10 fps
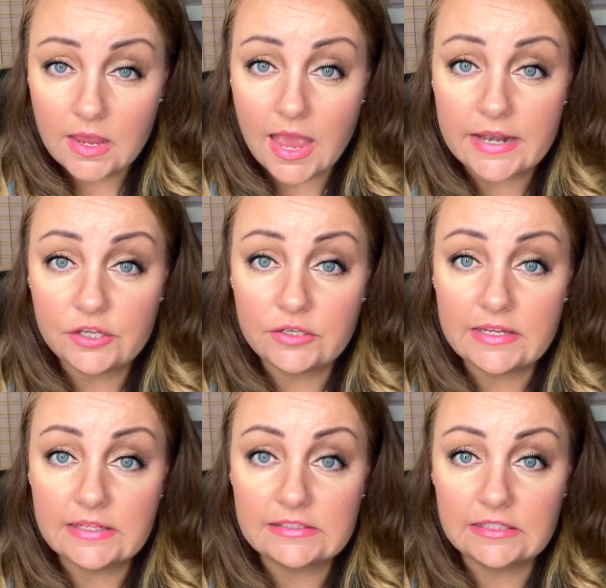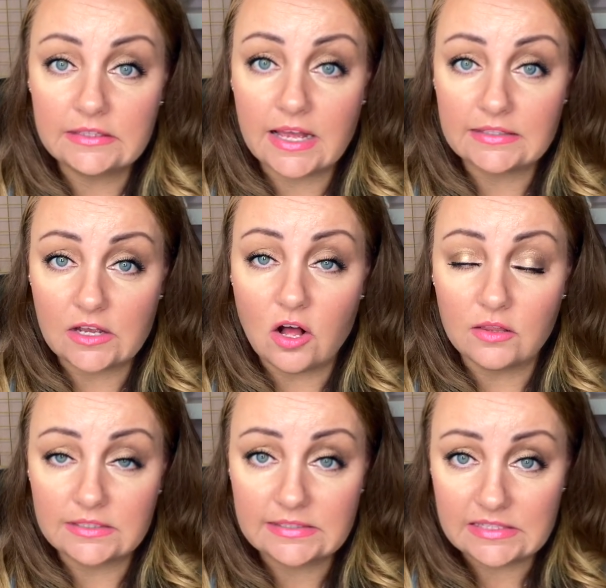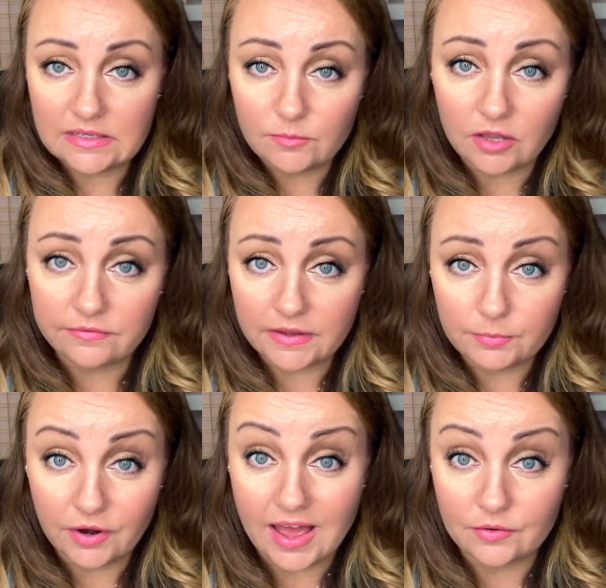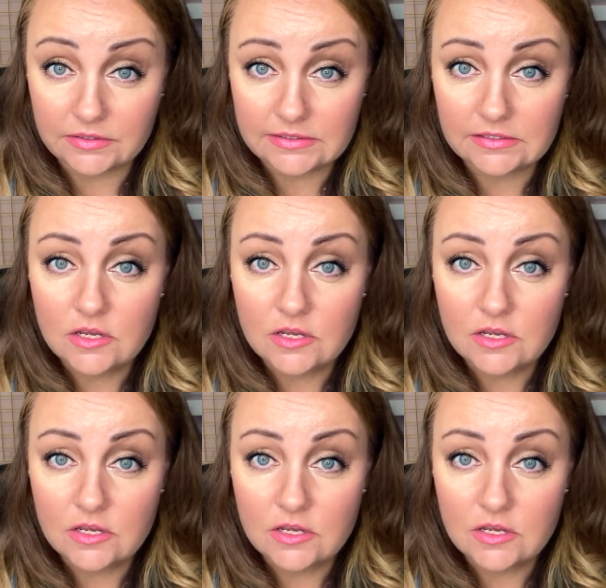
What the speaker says: and you need to let all the steam, all the vapor out.